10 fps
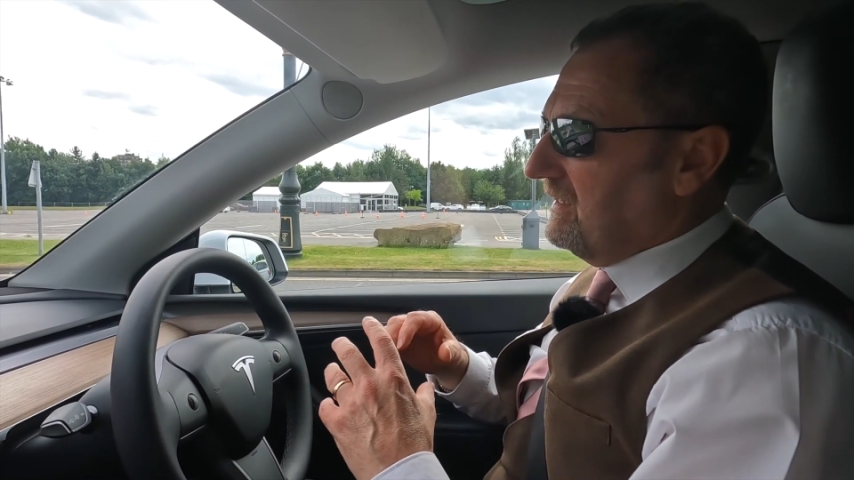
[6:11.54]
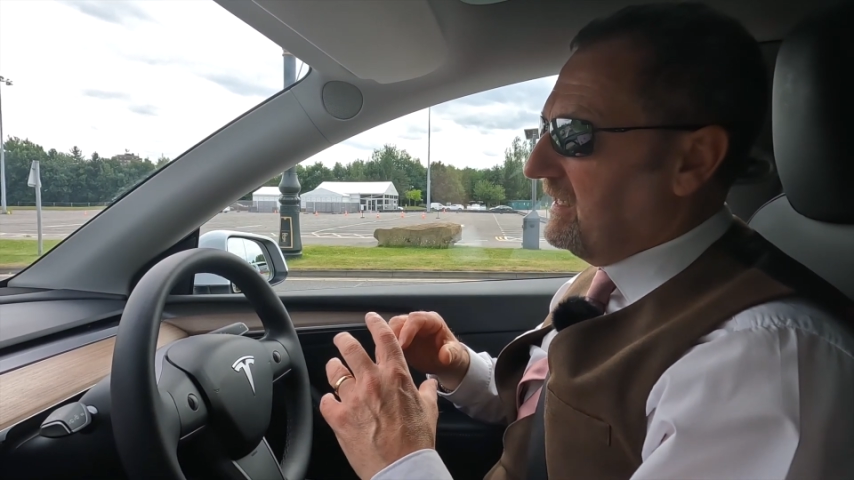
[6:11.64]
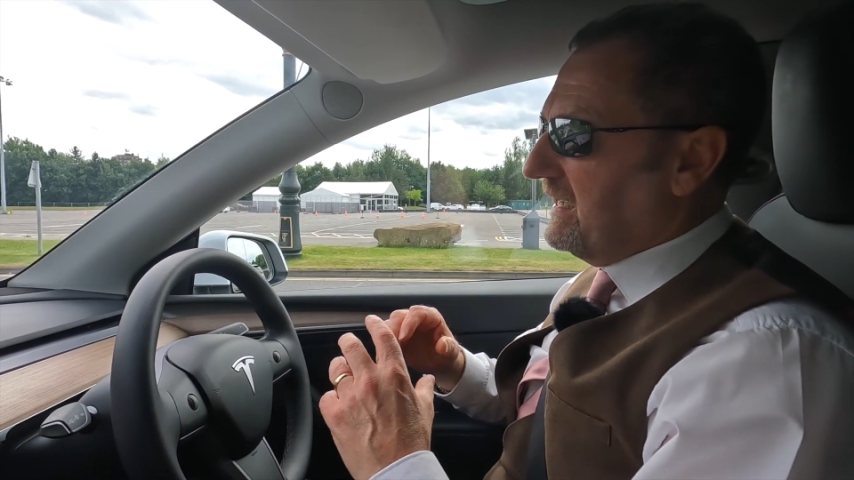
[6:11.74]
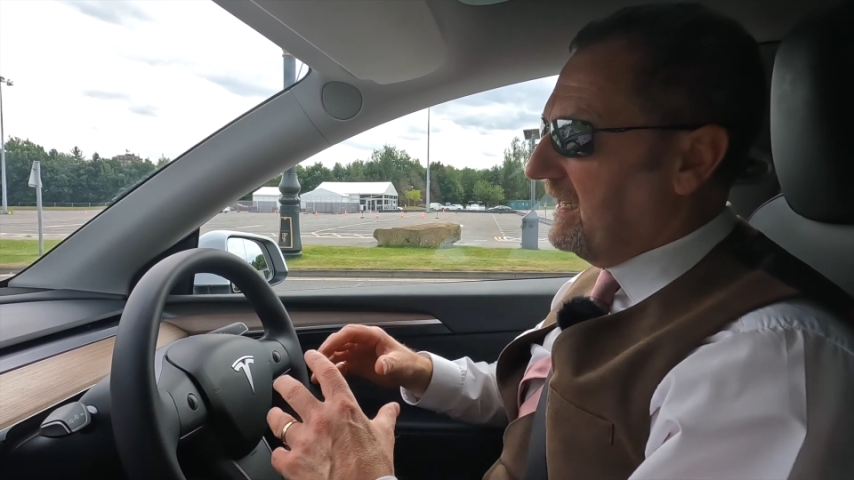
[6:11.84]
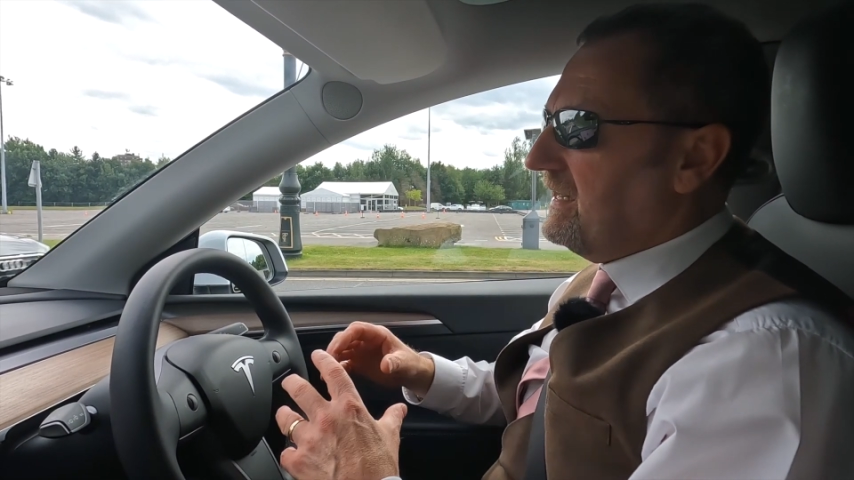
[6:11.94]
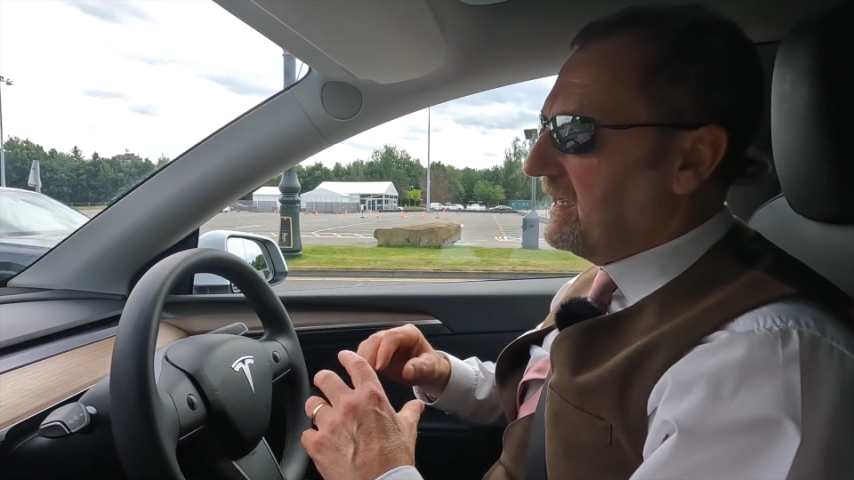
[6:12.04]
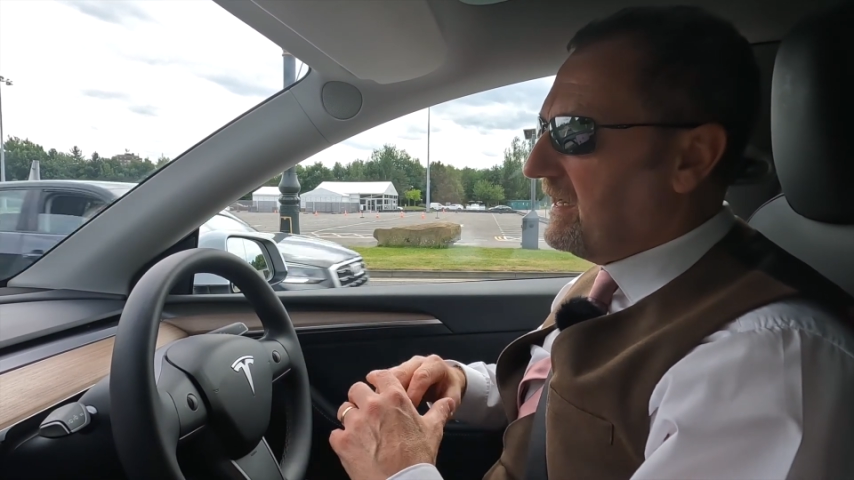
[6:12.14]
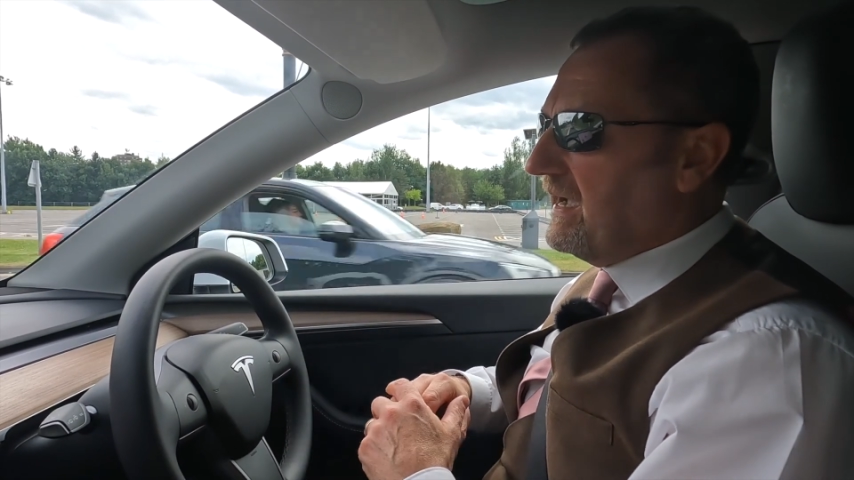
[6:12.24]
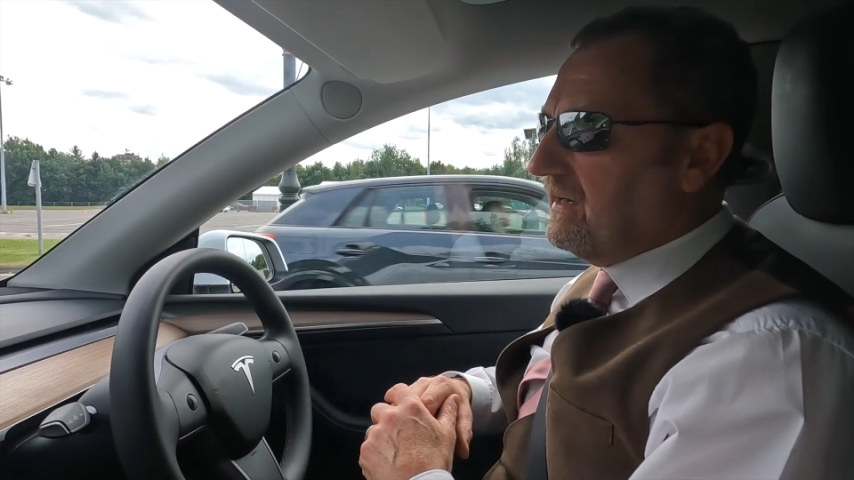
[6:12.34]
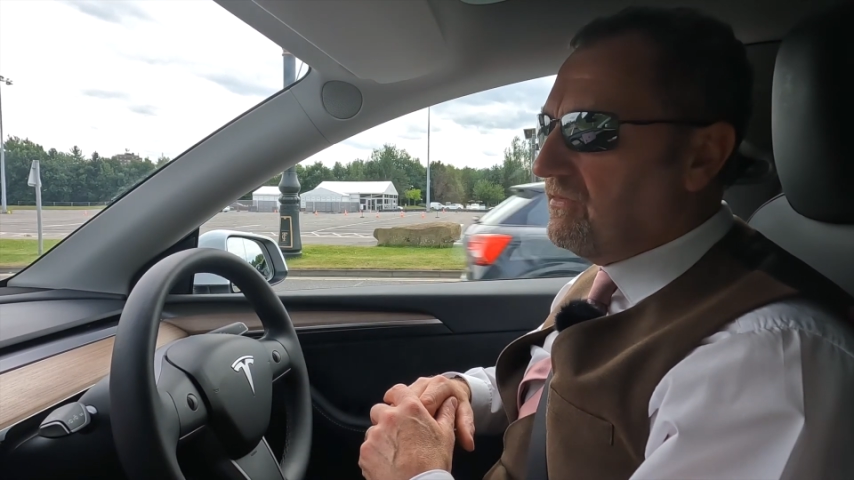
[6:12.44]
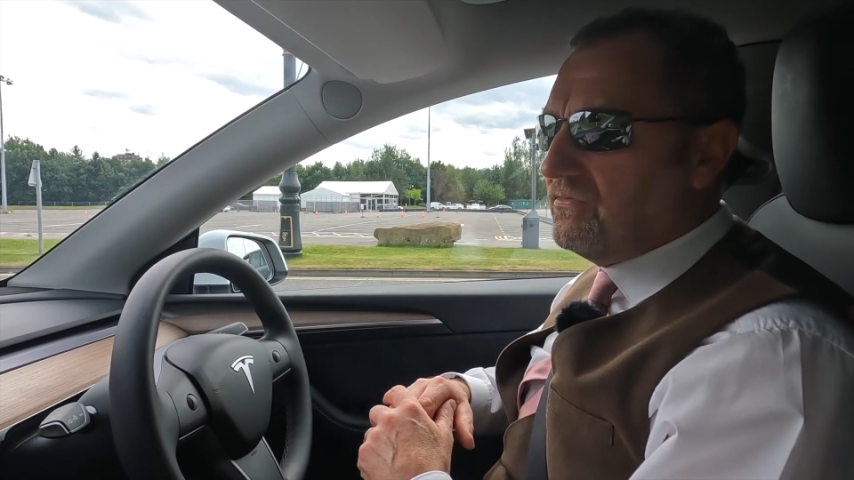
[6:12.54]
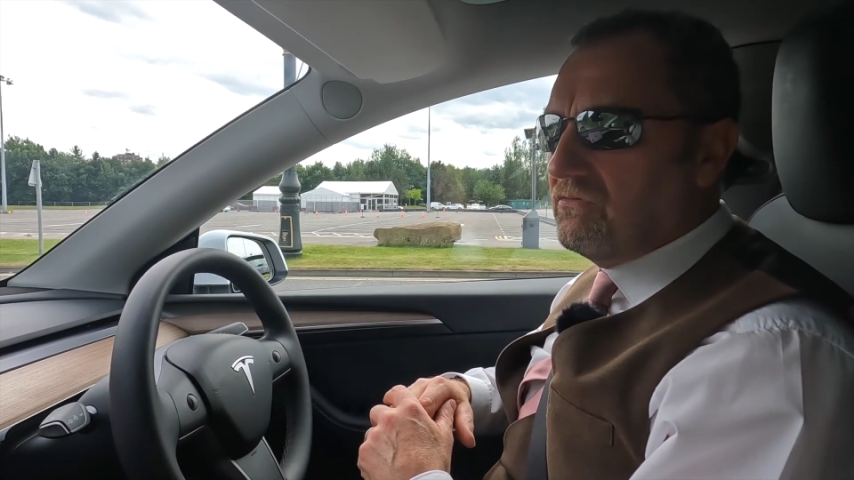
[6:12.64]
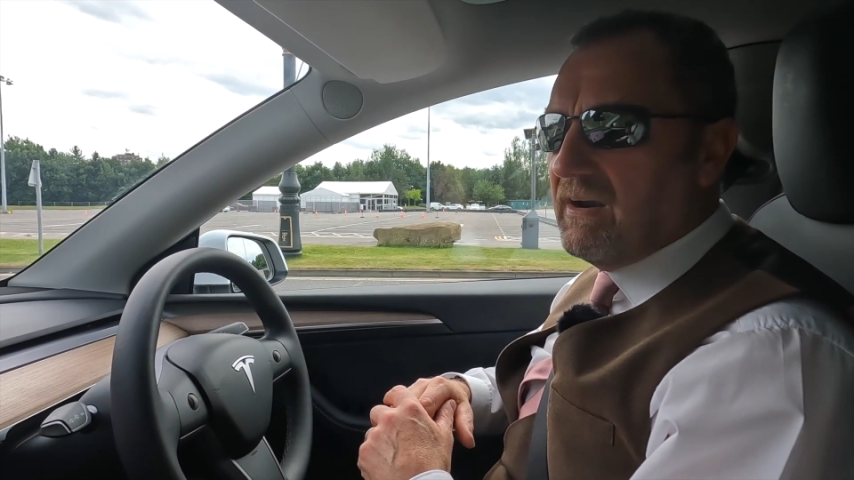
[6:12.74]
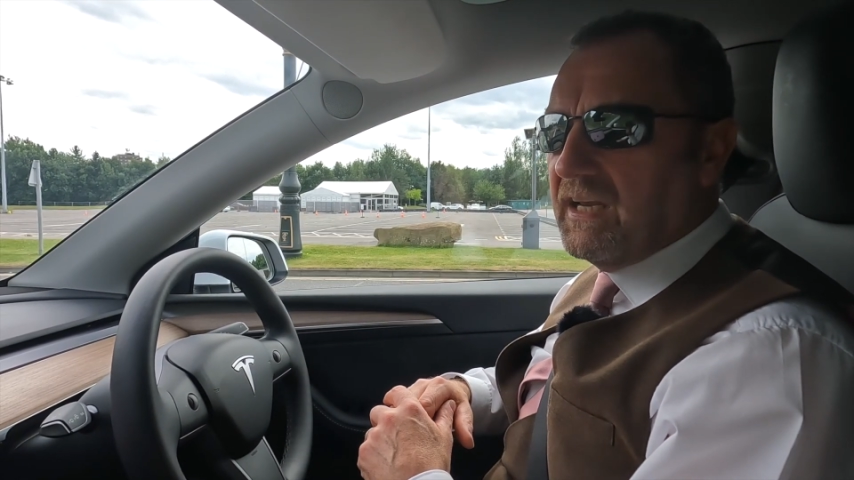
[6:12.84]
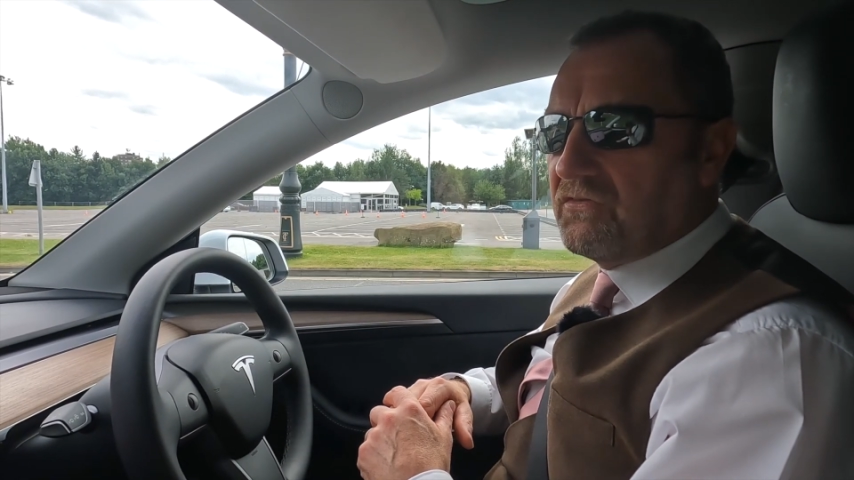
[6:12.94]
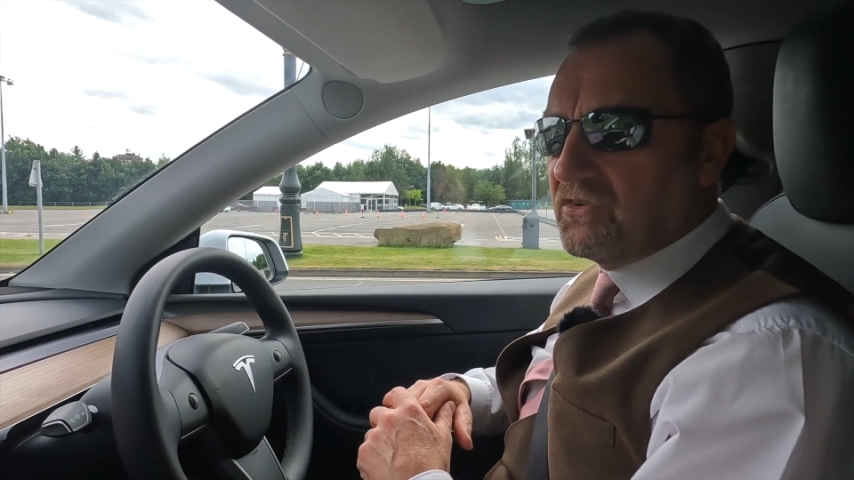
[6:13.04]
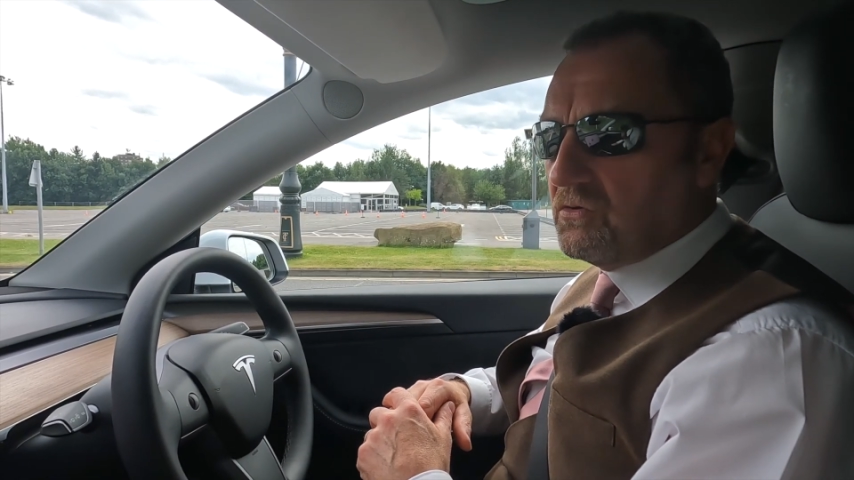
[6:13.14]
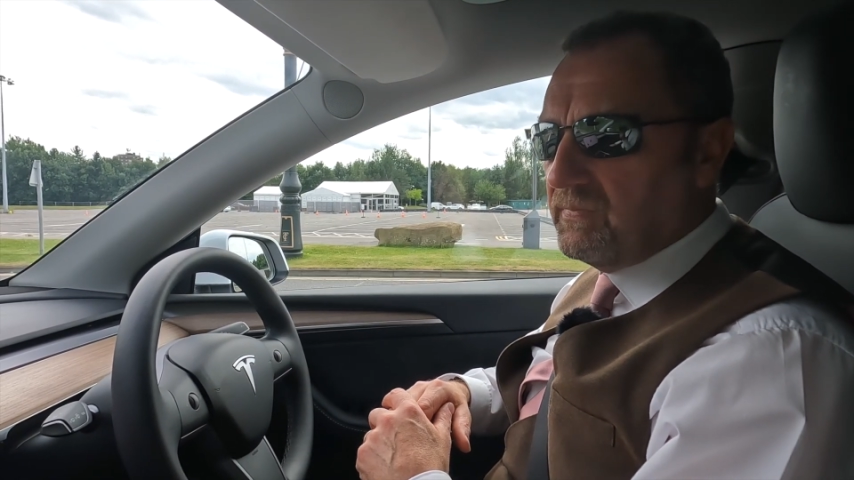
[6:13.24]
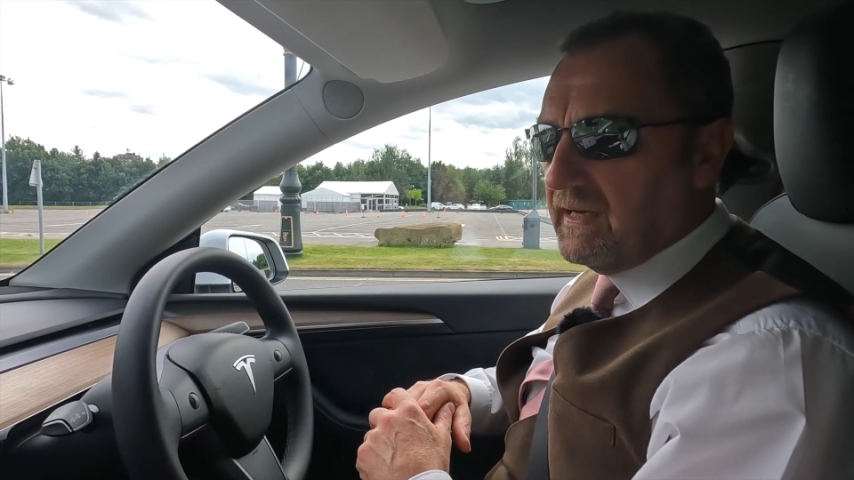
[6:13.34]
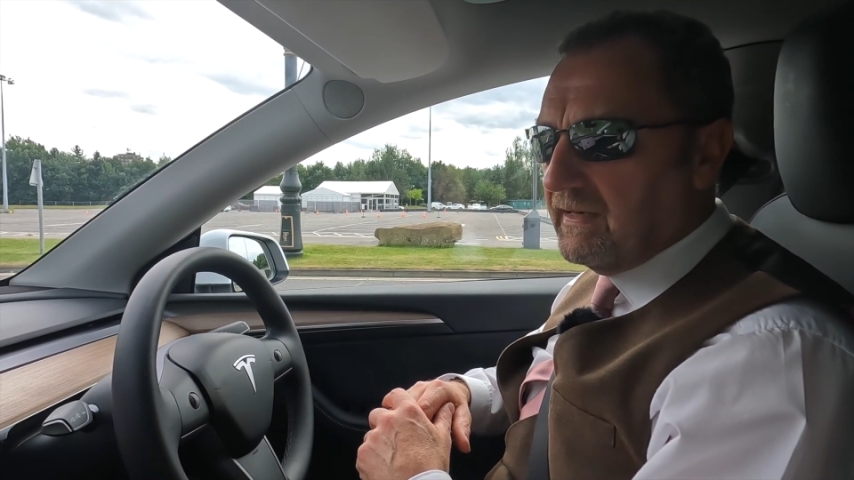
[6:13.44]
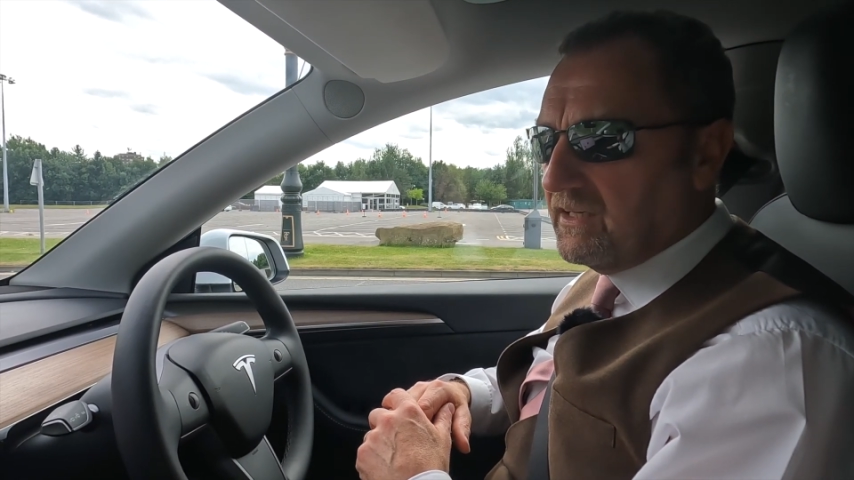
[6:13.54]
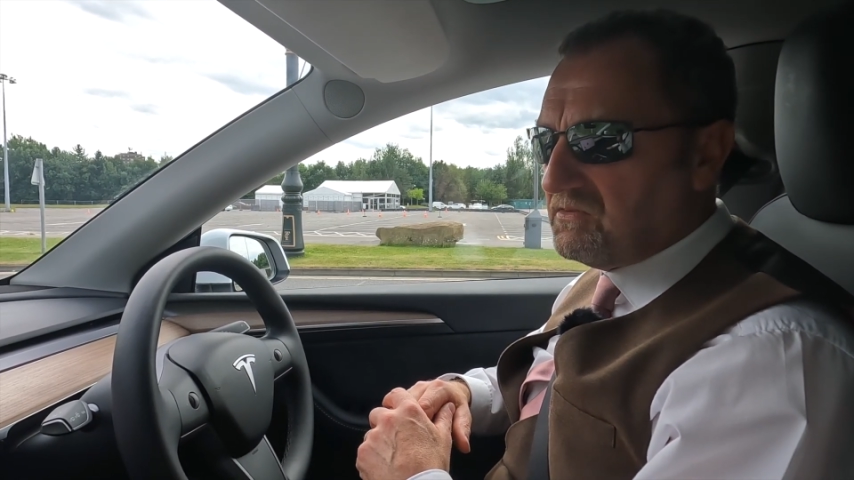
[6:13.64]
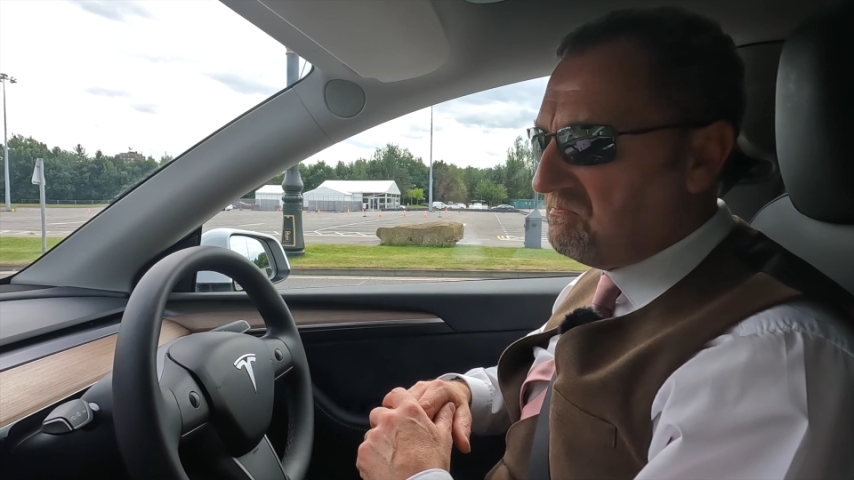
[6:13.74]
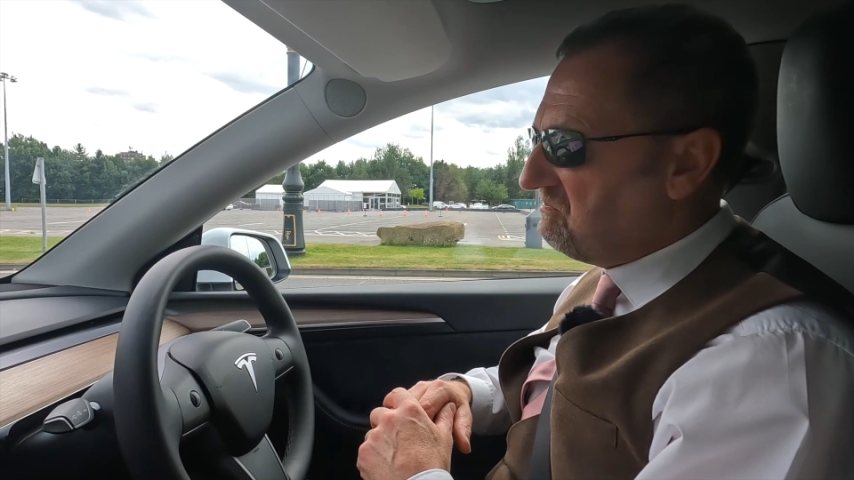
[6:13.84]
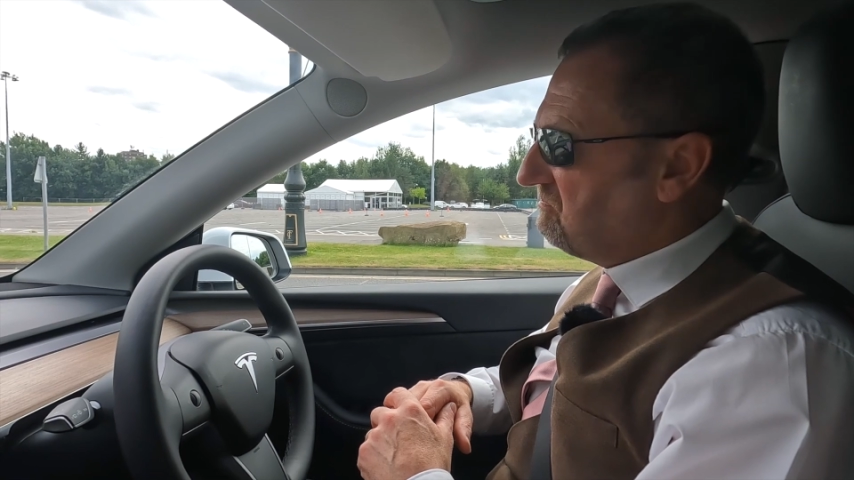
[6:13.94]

getting that kind of range for something like this